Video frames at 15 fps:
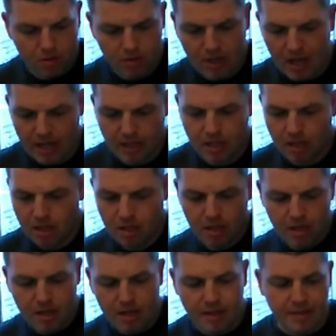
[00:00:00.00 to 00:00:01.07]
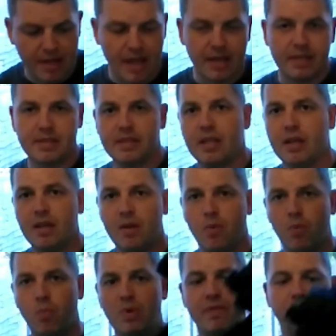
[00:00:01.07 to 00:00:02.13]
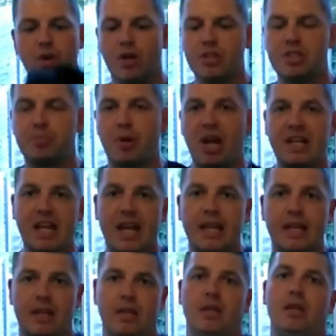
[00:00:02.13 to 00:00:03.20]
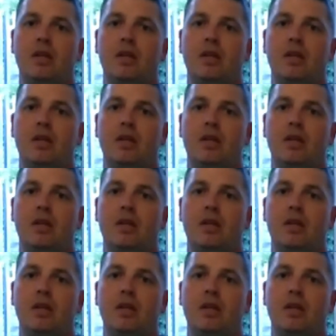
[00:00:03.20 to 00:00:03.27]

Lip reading: Okay, next we've got the spray deck.